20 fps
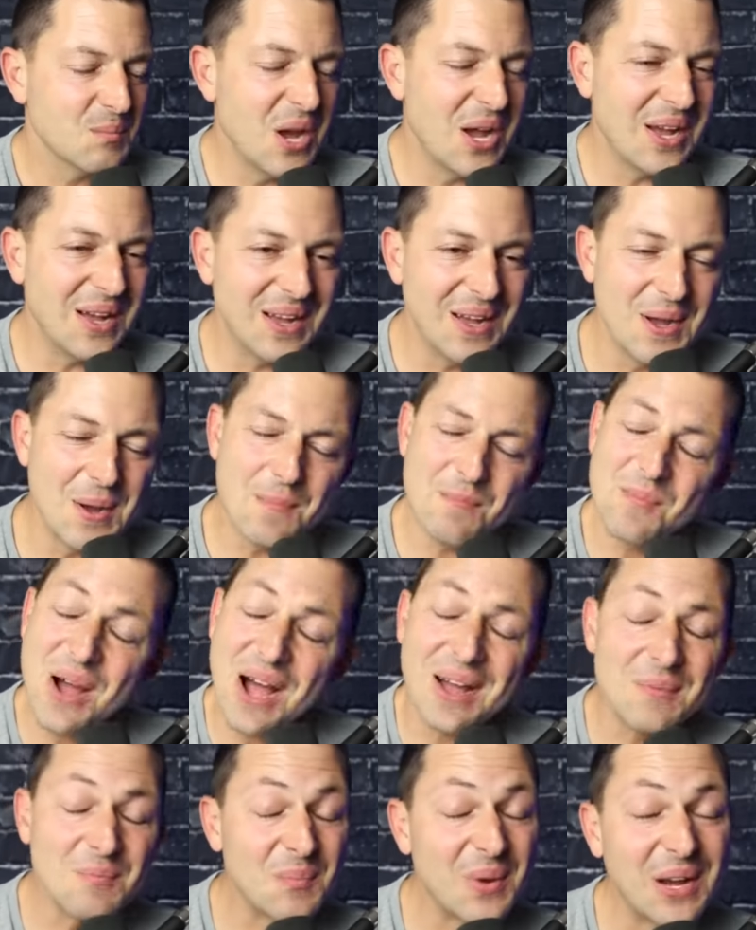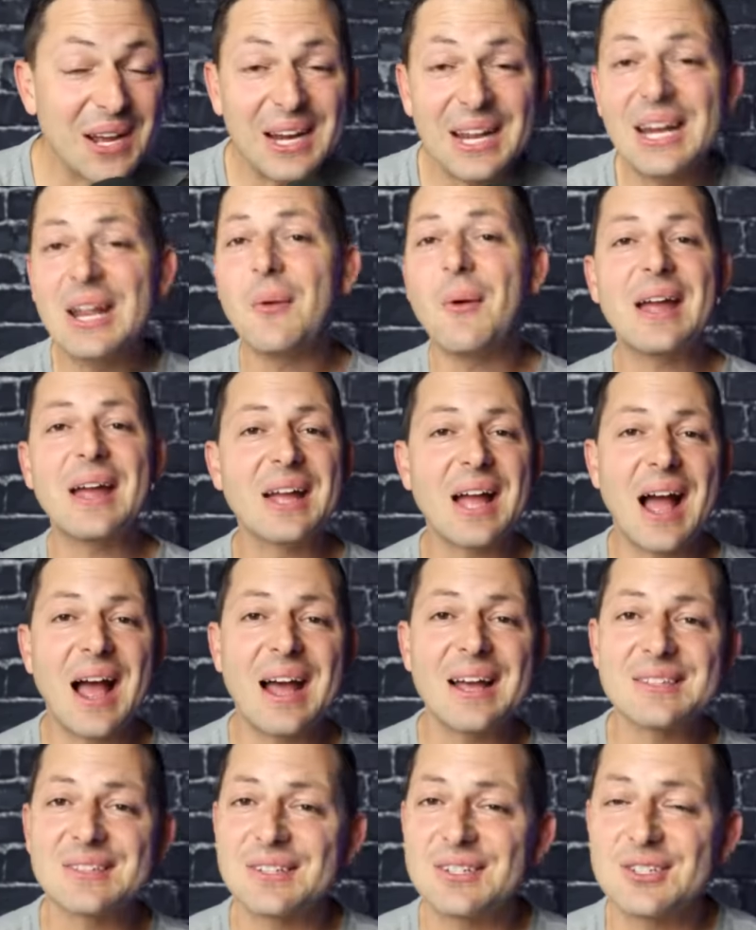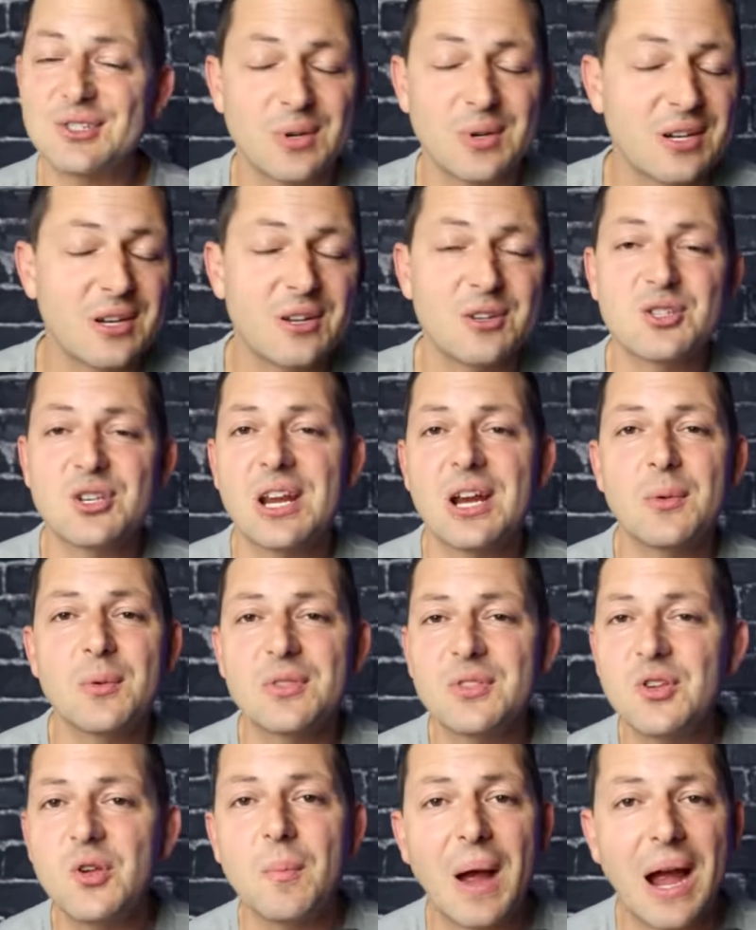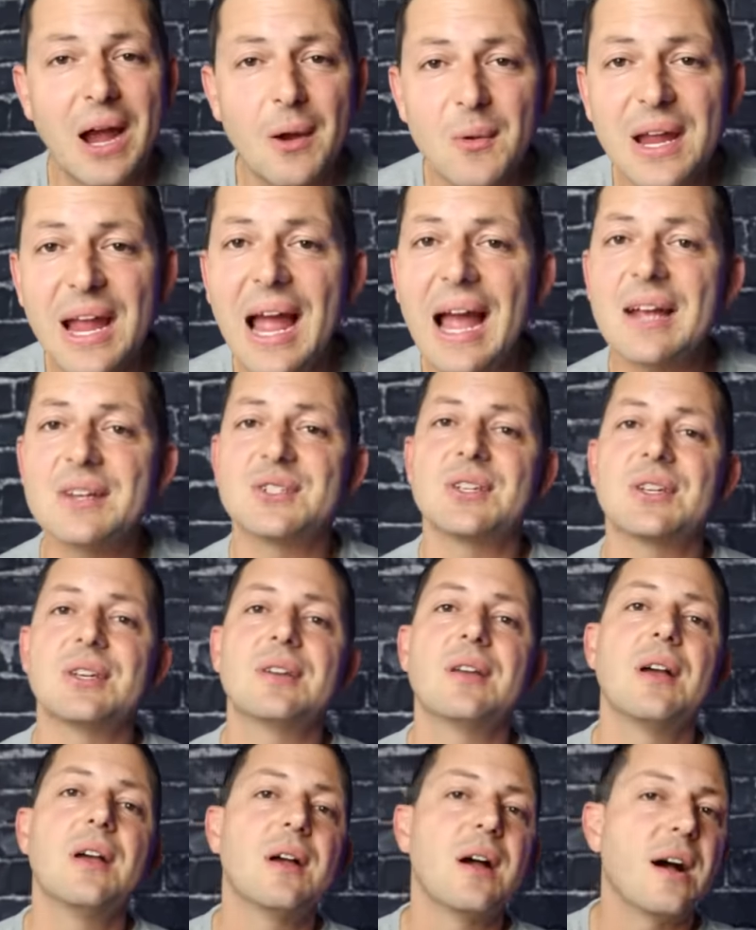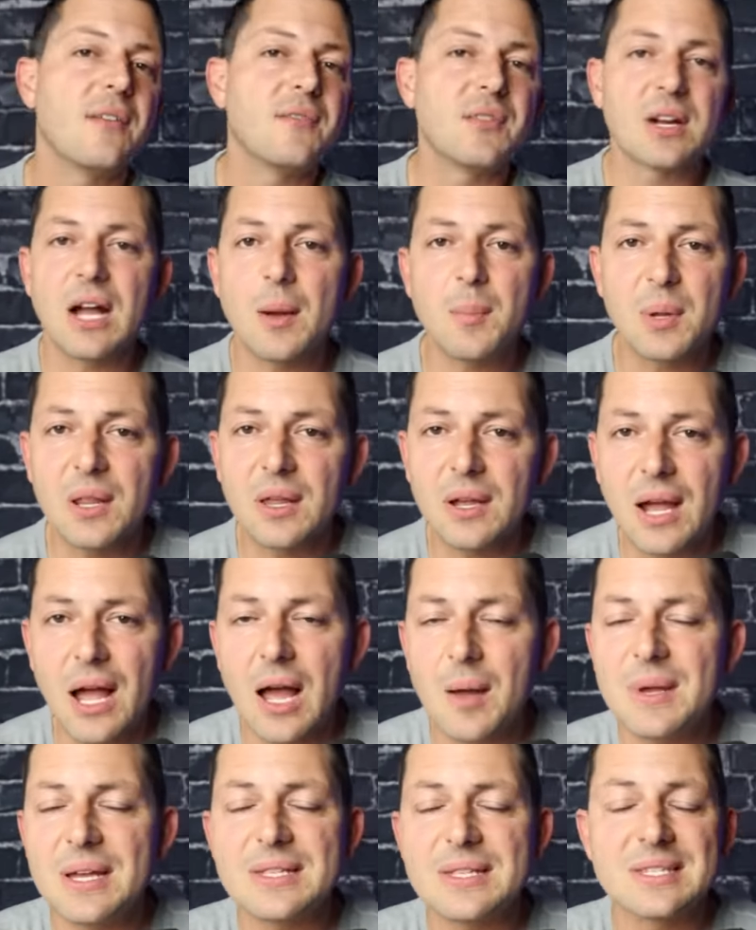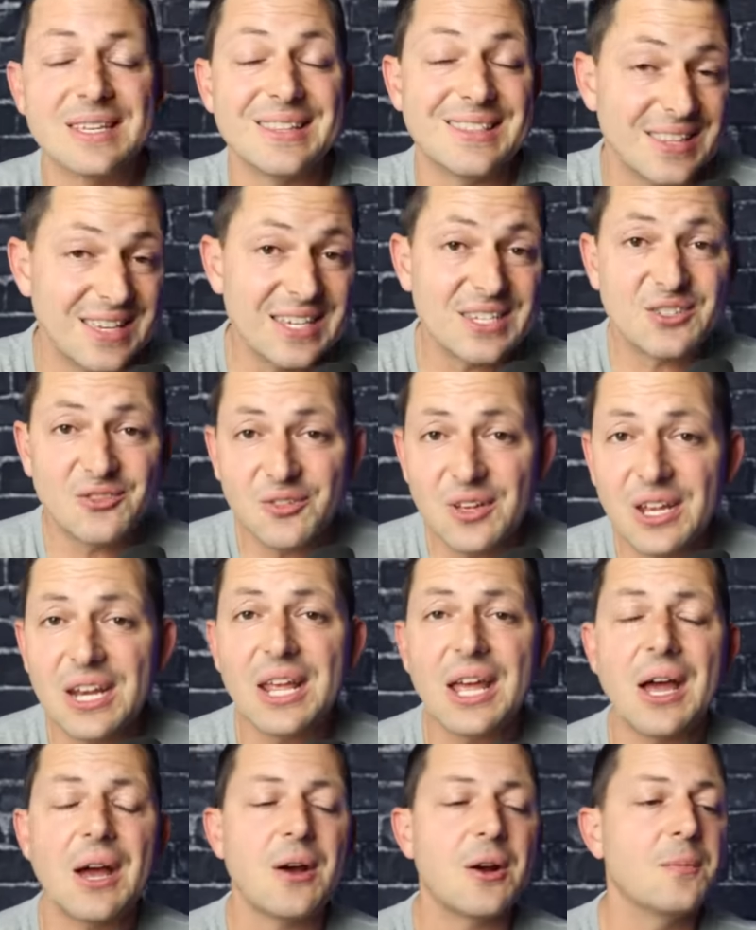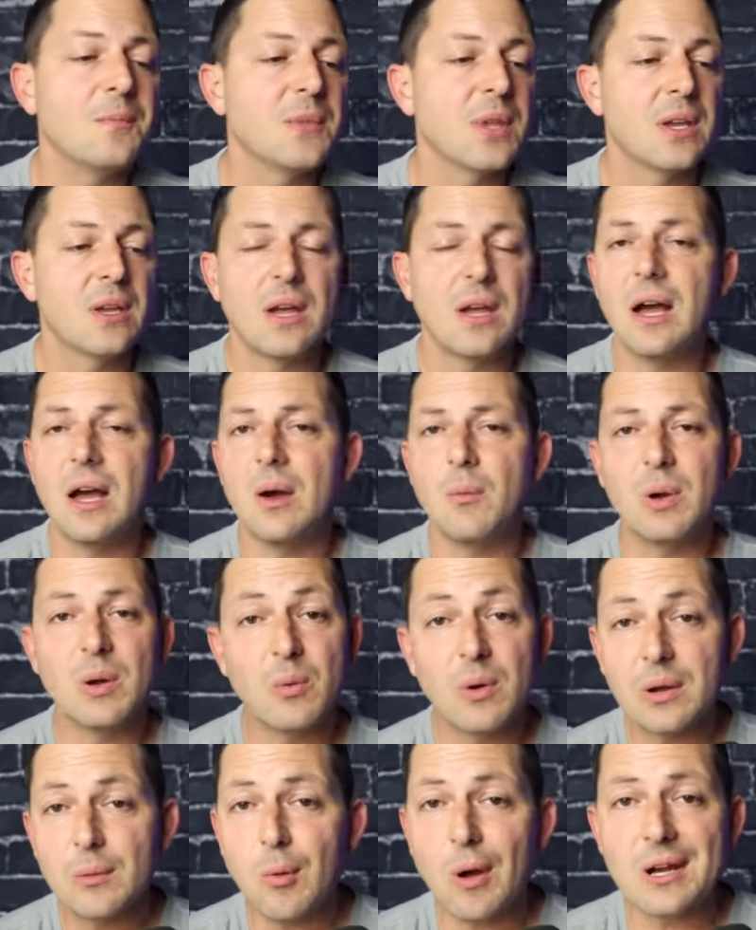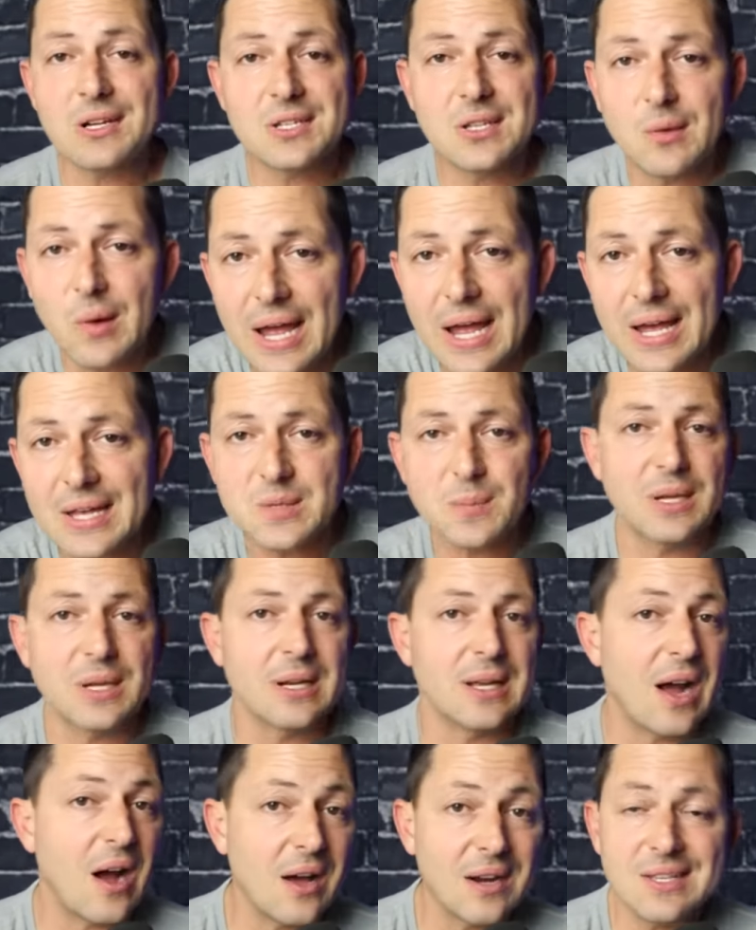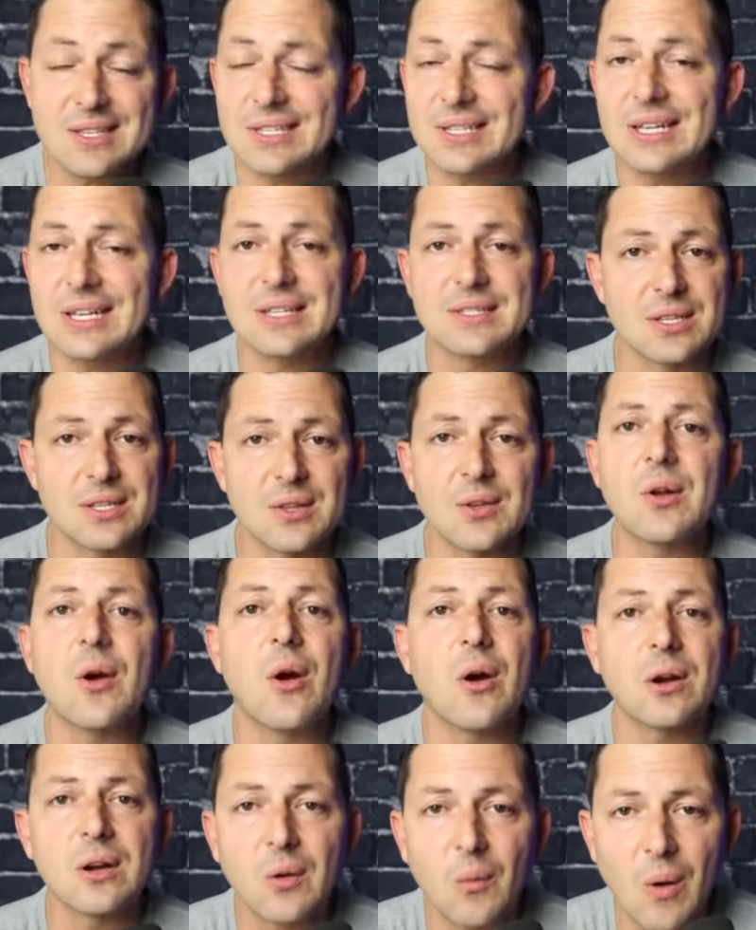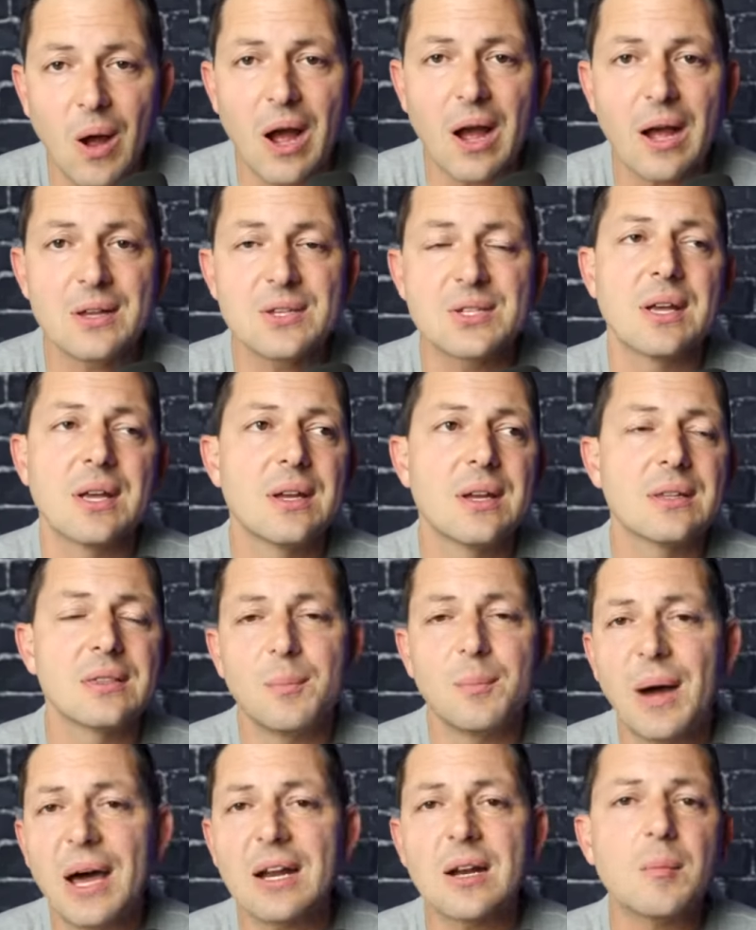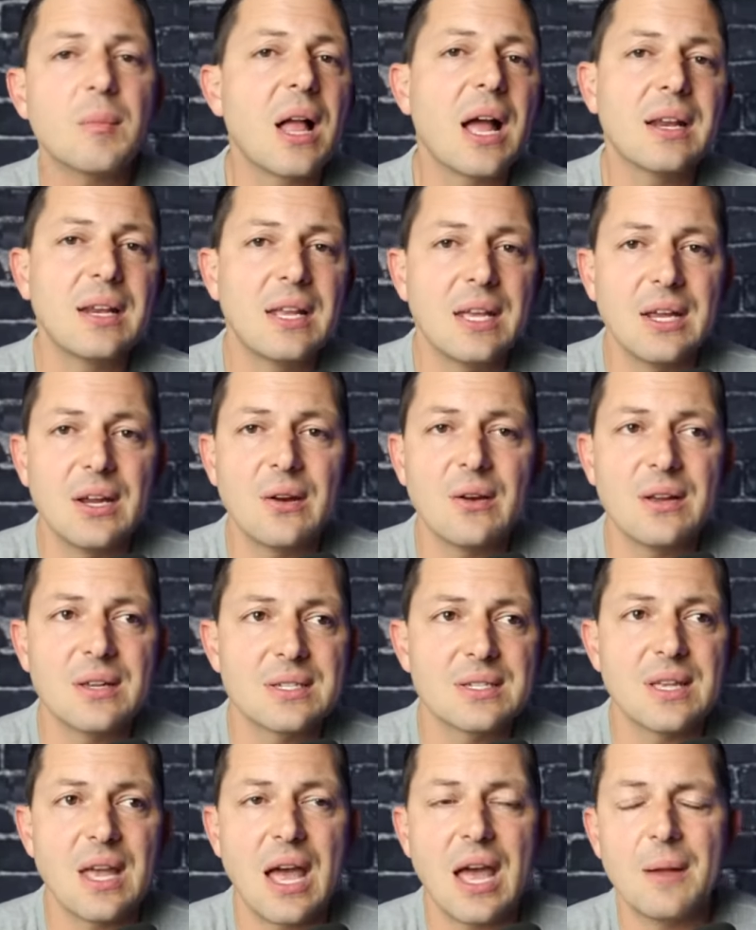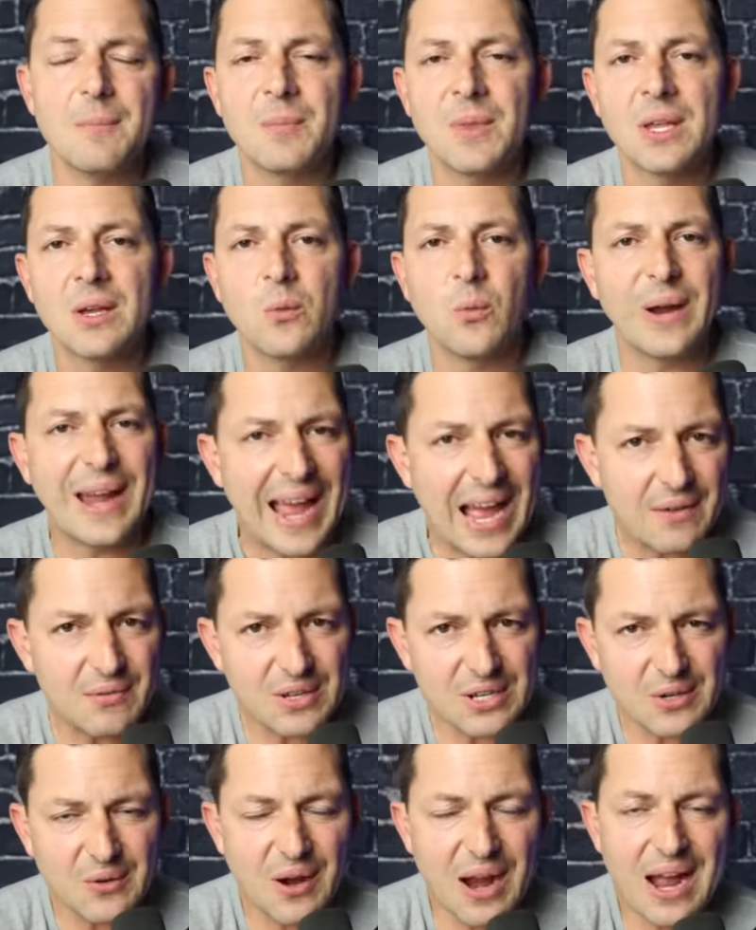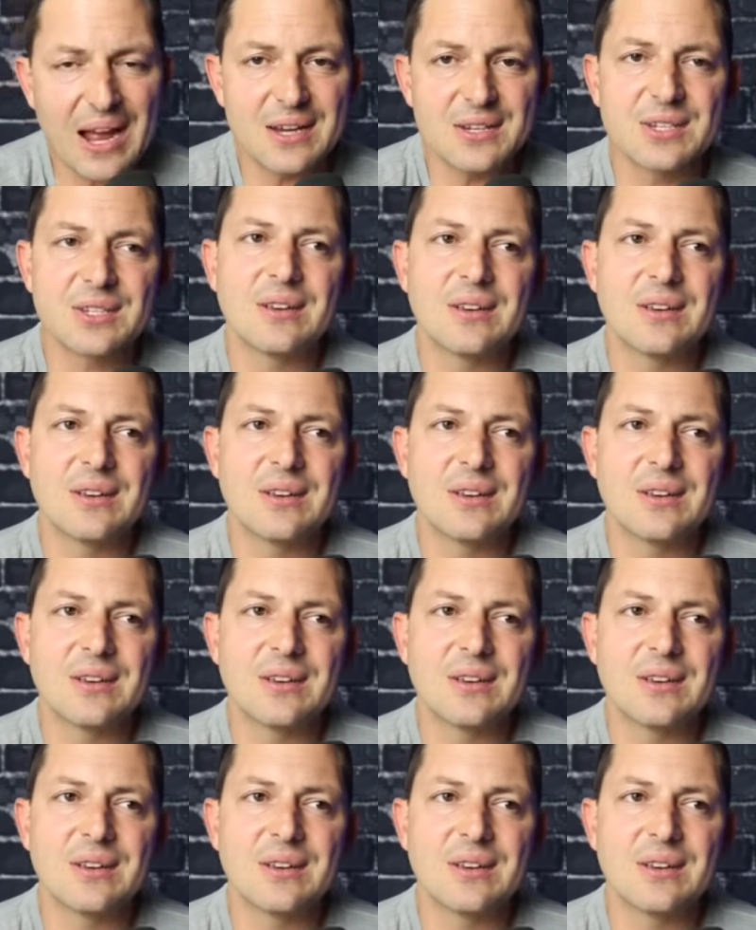but anyway, guys, I just wanted to share with you my reaction of a couple of comments in this video. Uh, we would watch the rest, but honestly, it's a little hard to watch. The bottom line here is that we haven't crashed.